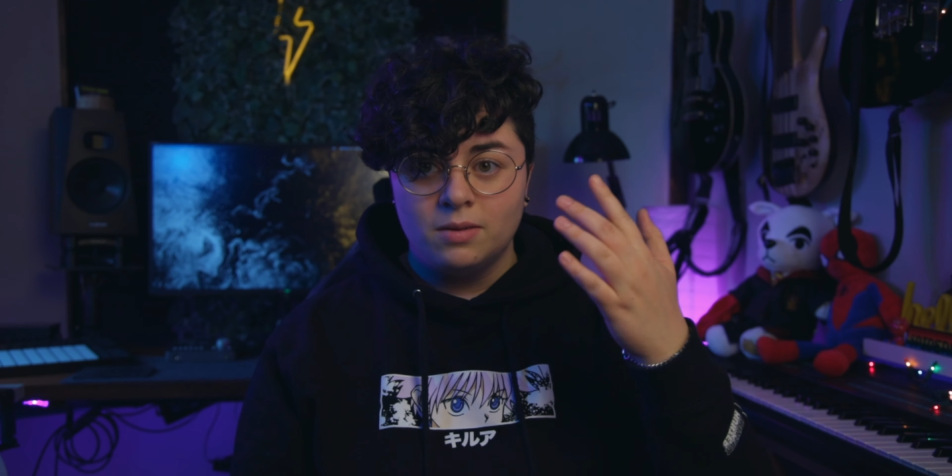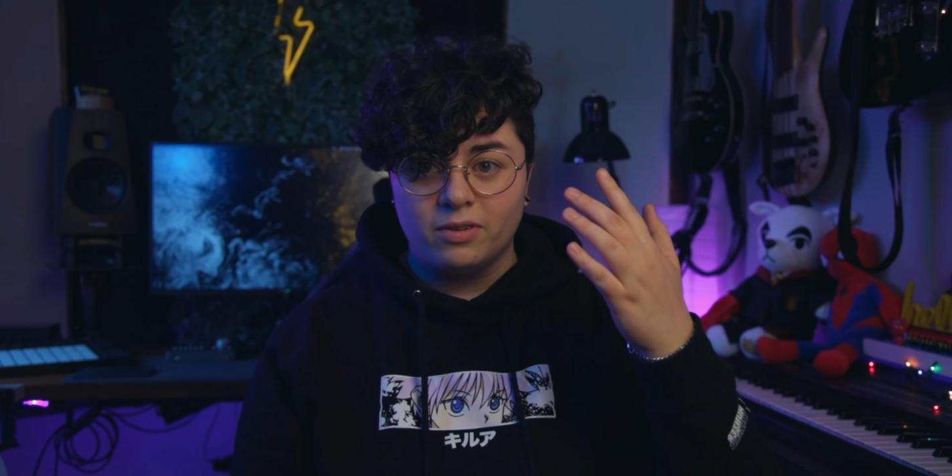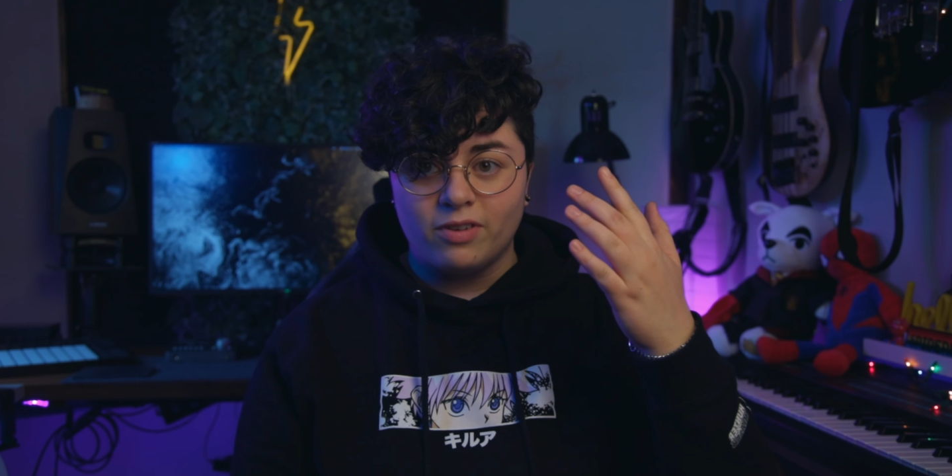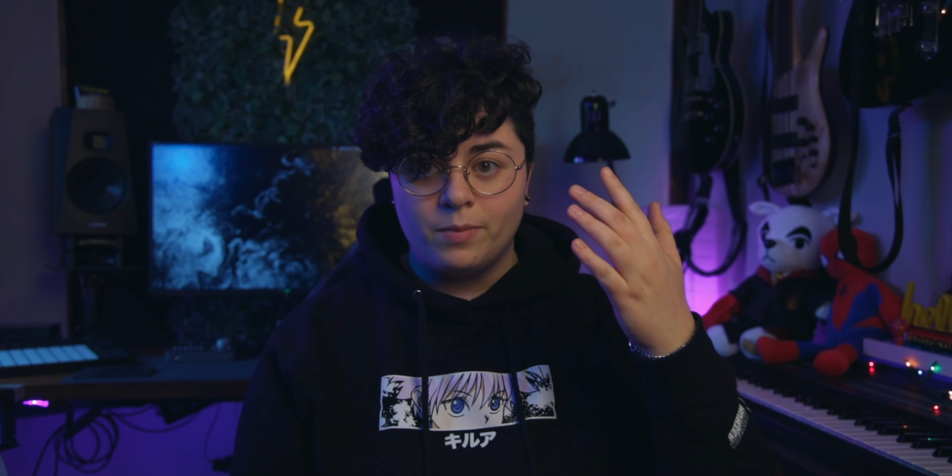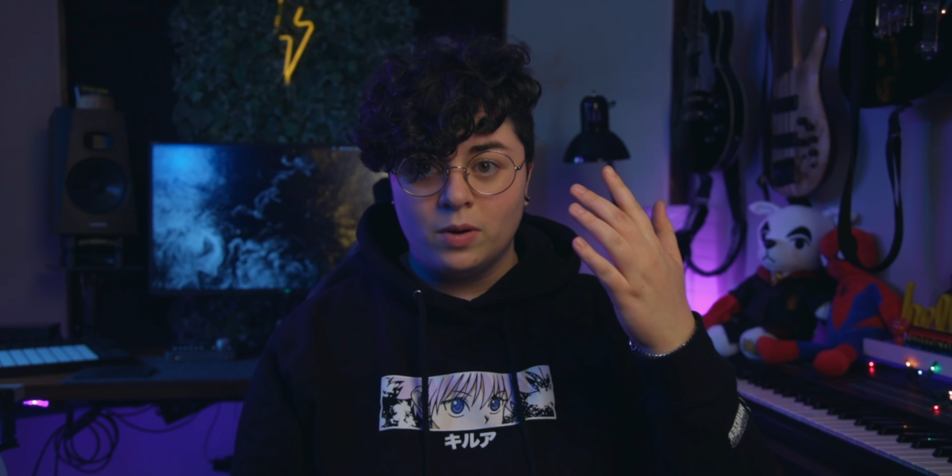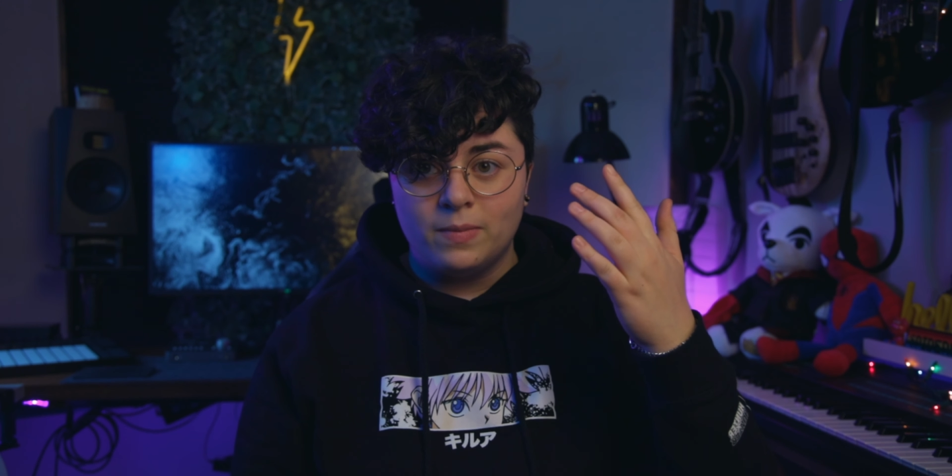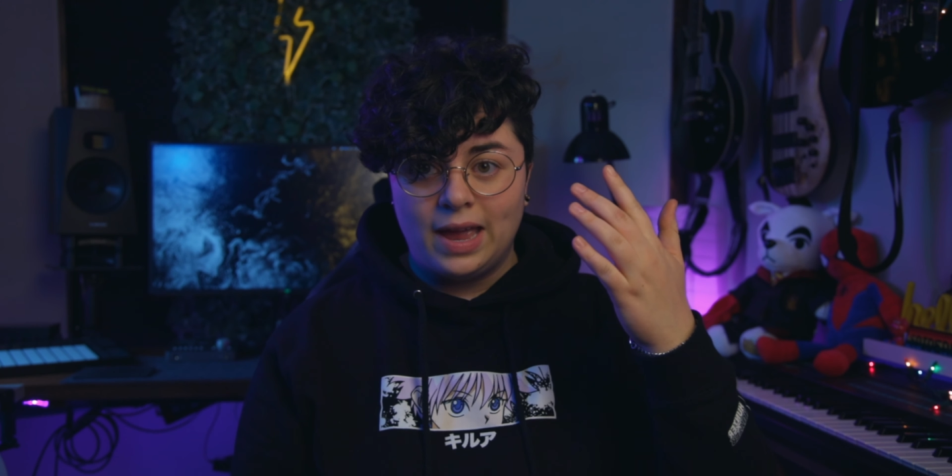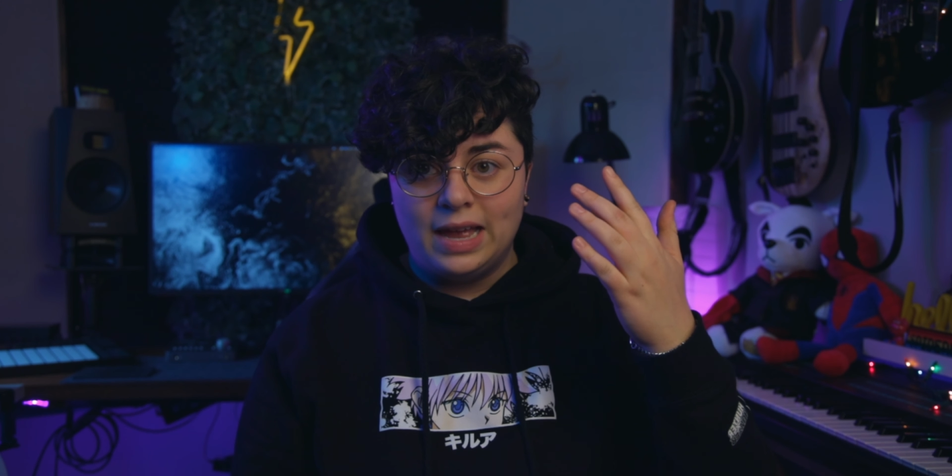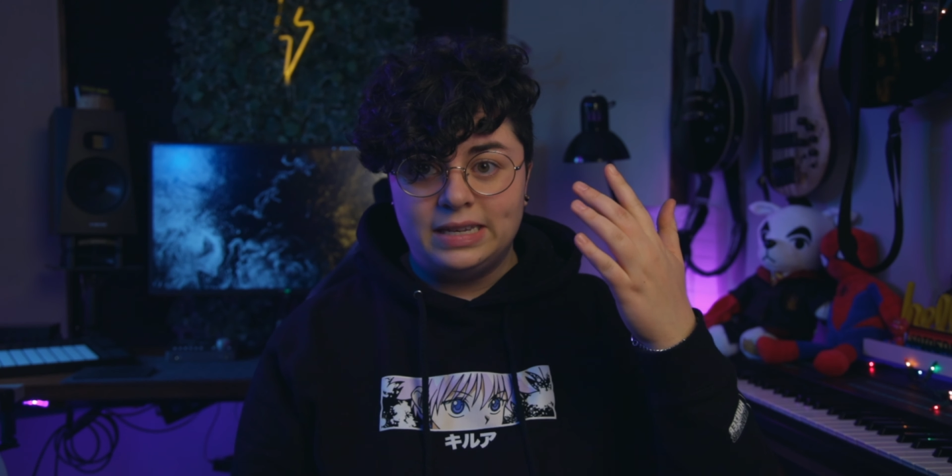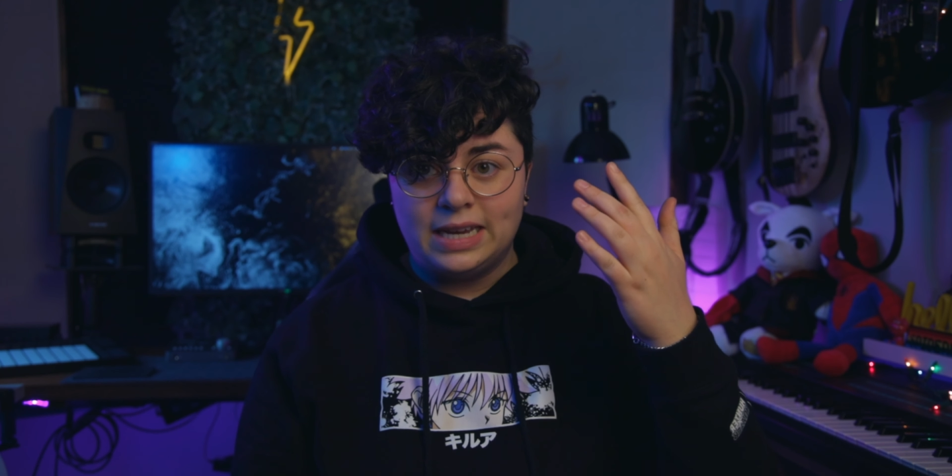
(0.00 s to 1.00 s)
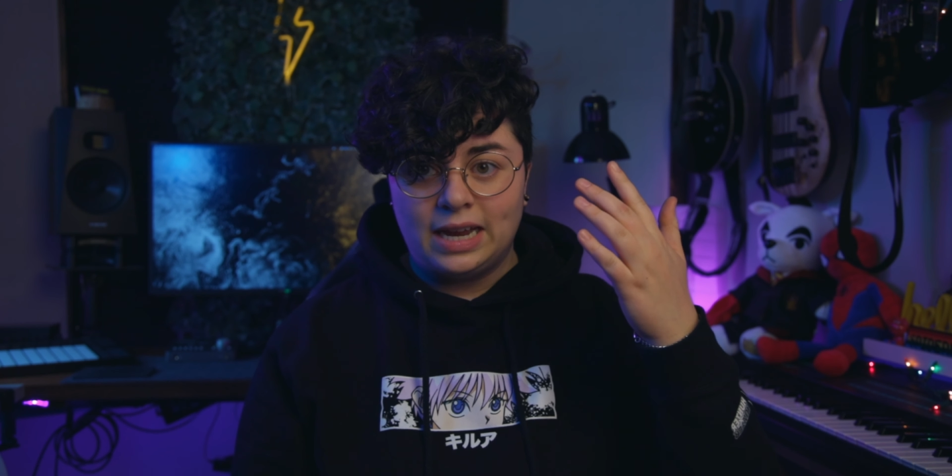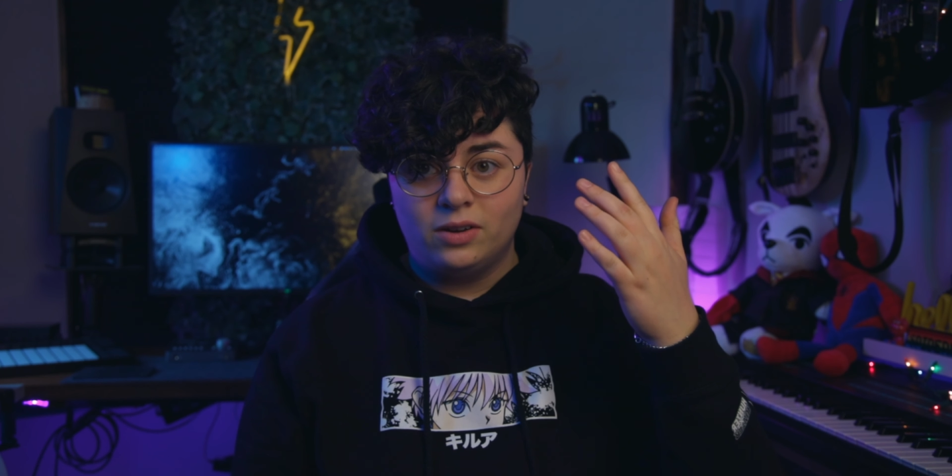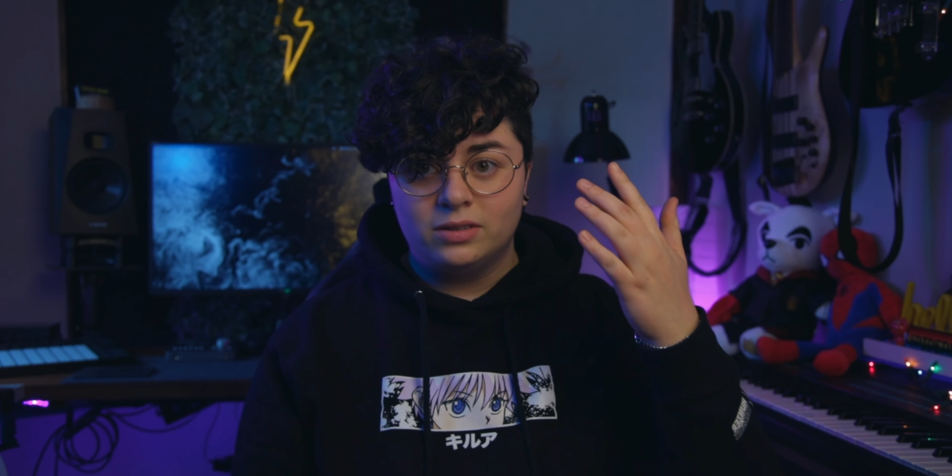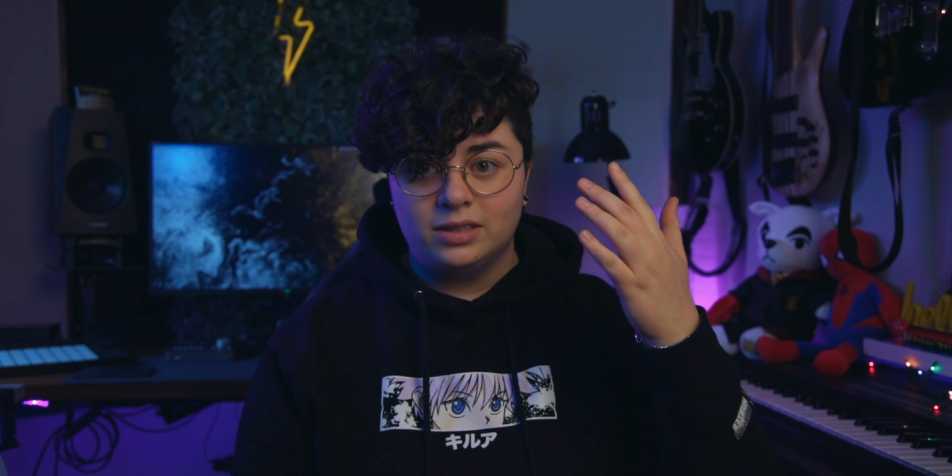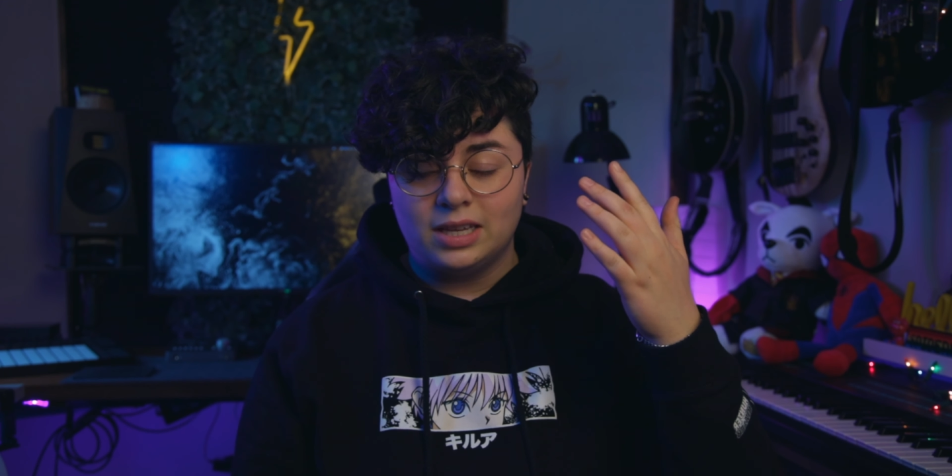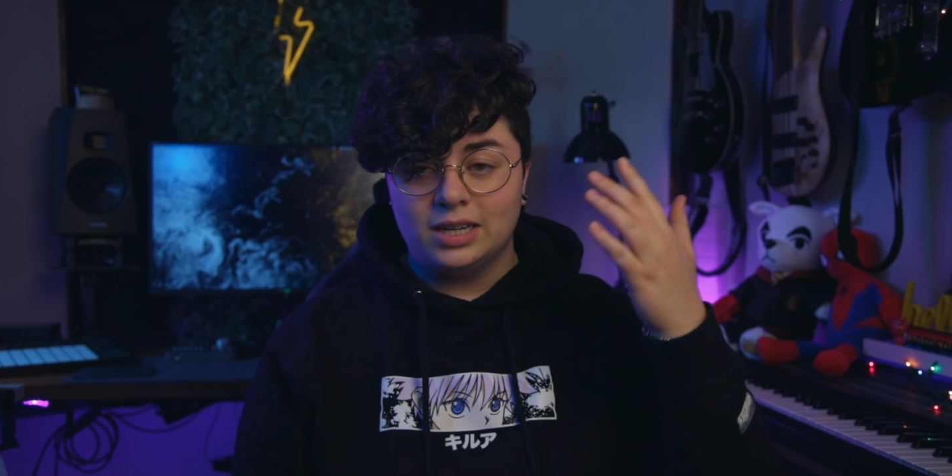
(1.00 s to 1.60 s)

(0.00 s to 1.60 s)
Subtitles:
But if I put my head down,